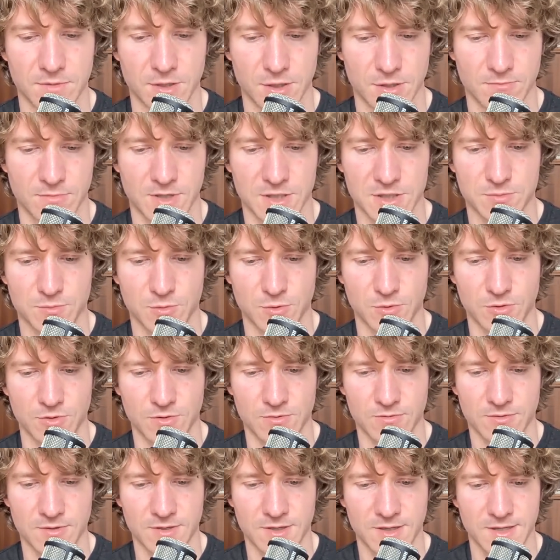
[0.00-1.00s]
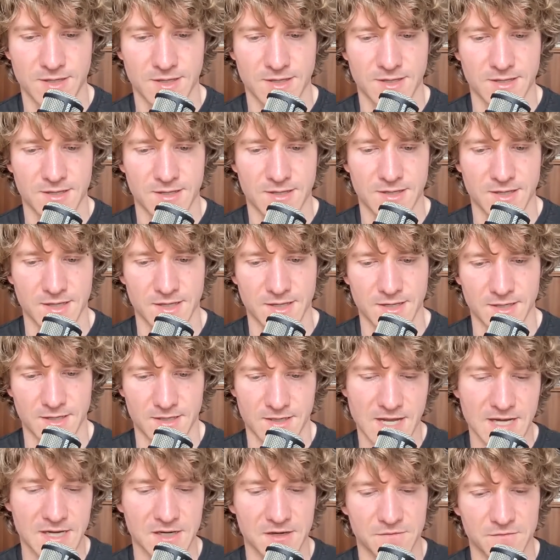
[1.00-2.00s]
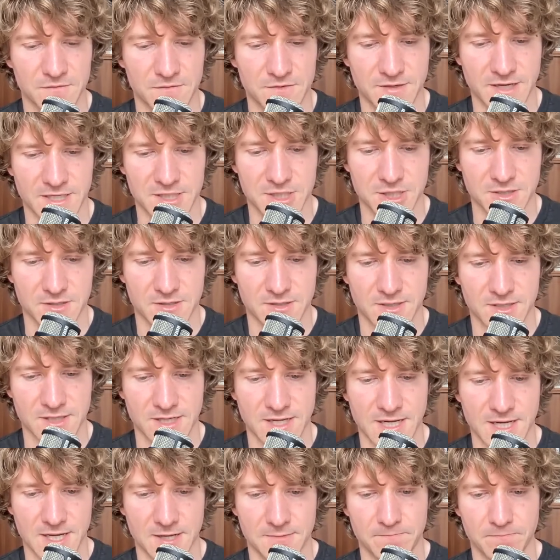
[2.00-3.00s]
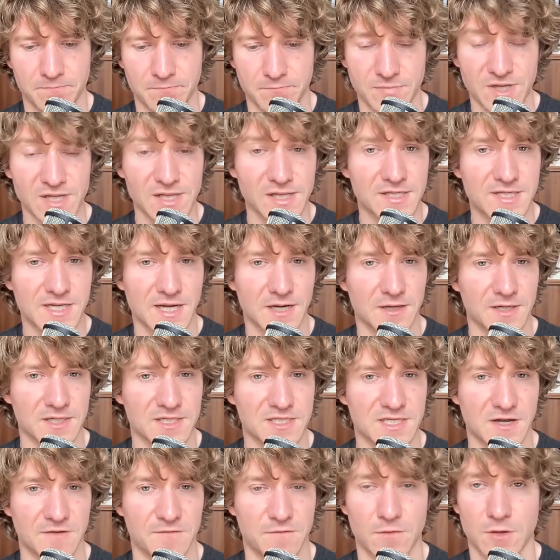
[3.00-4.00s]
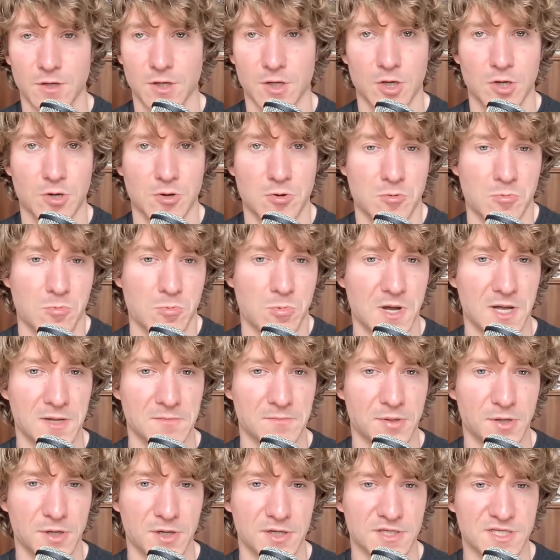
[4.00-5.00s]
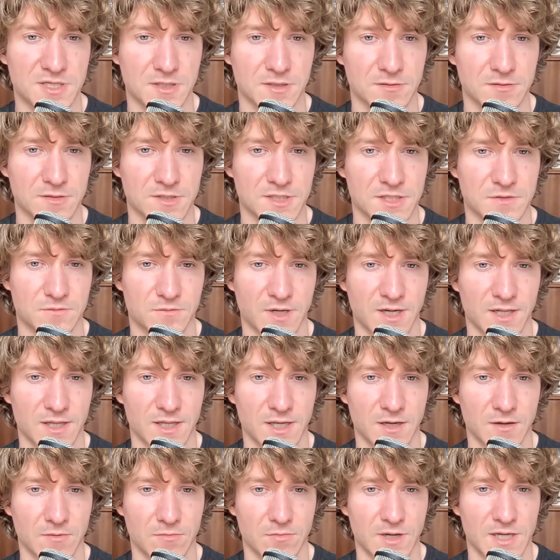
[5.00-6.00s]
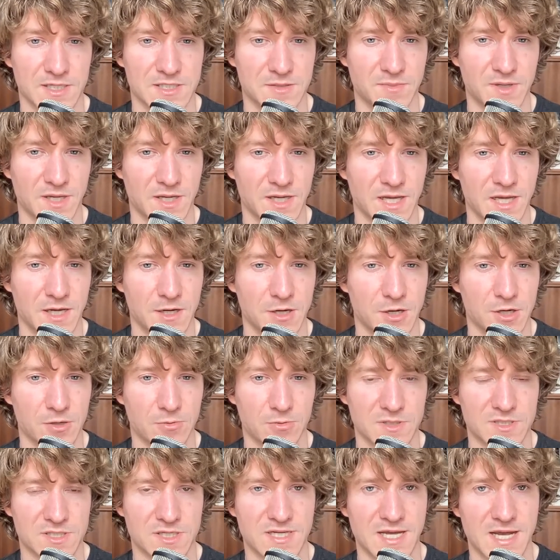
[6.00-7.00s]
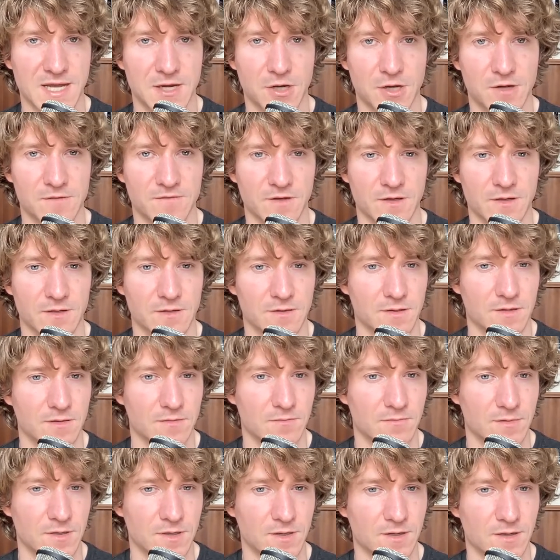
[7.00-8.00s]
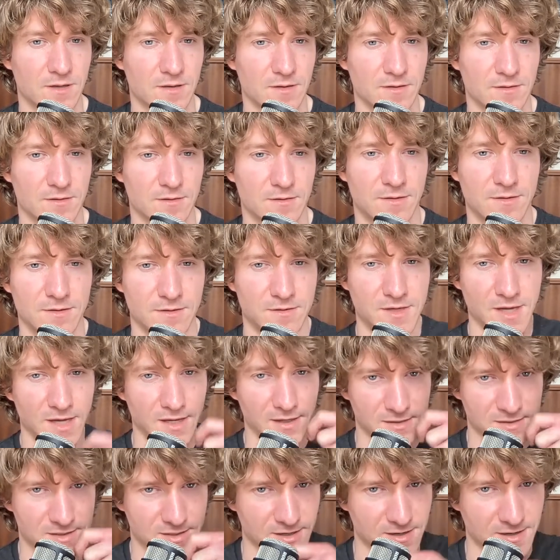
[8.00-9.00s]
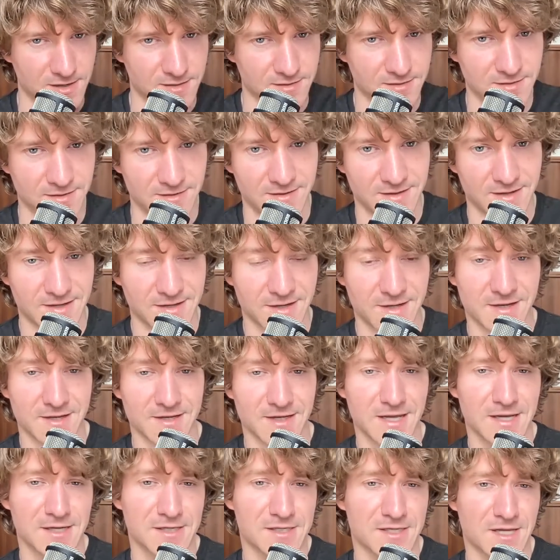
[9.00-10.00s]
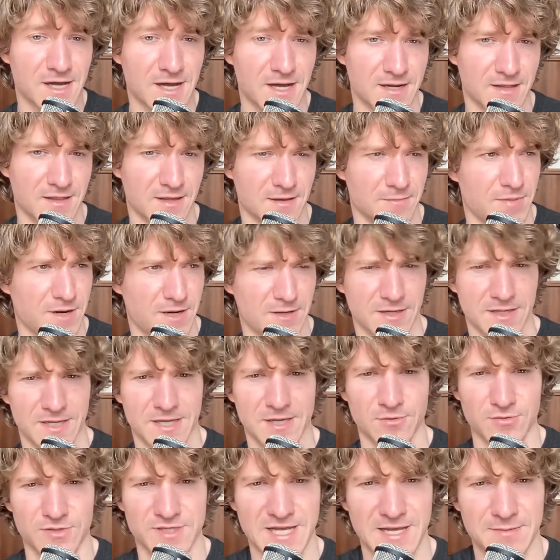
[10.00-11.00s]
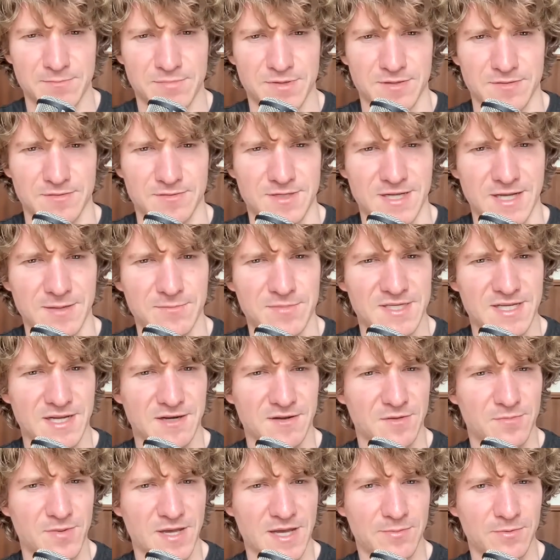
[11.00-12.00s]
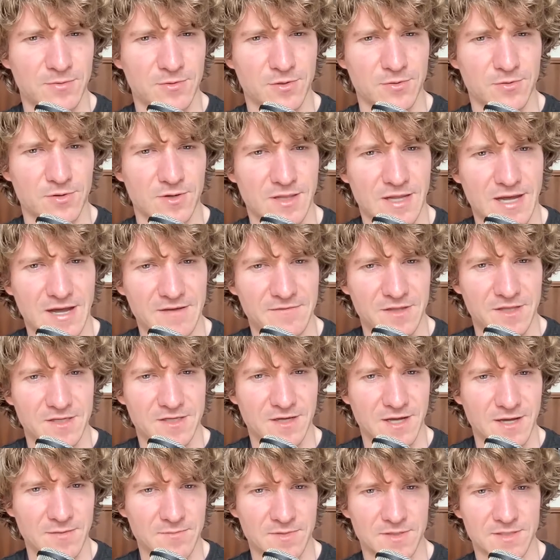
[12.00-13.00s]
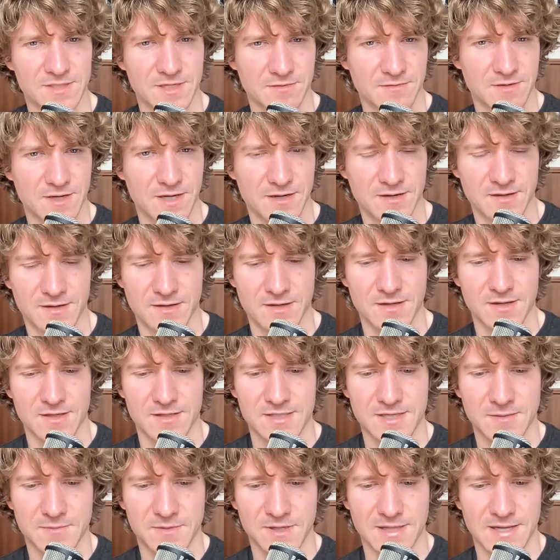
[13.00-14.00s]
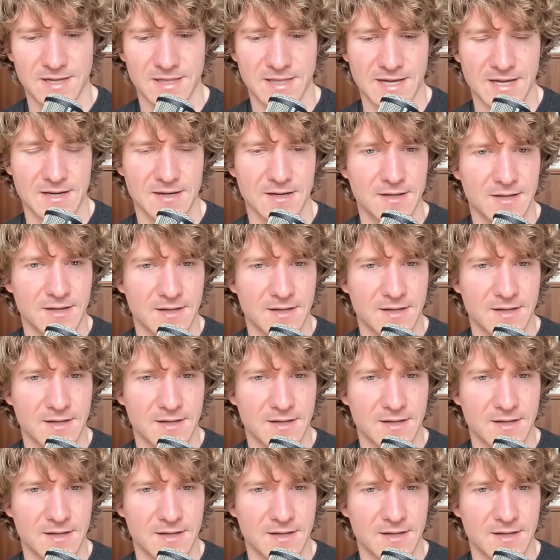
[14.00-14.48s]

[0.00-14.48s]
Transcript: much more negative direction. Military stuff. One person just really has a big ego, wants to take over. Genghis Khan. Genghis Khan, I think, apparently killed 10% of the people who were alive at the time. Is that right? Something like that.